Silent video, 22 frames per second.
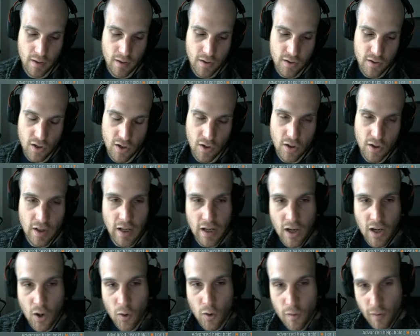So let
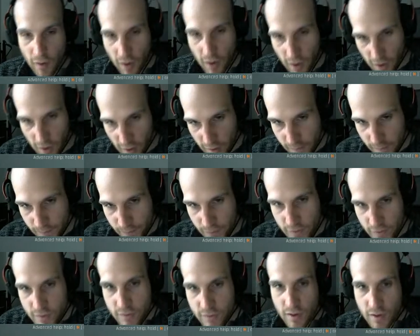go of R,
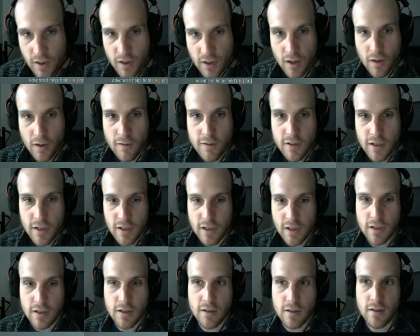because if you let go of
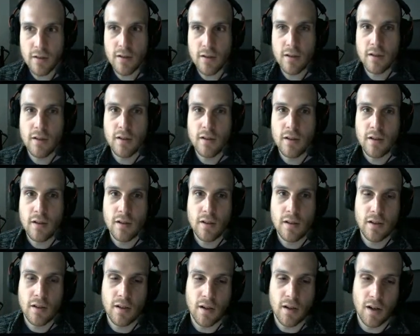T,
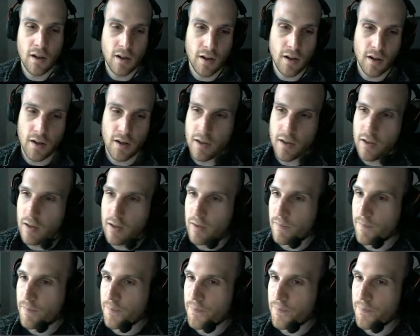it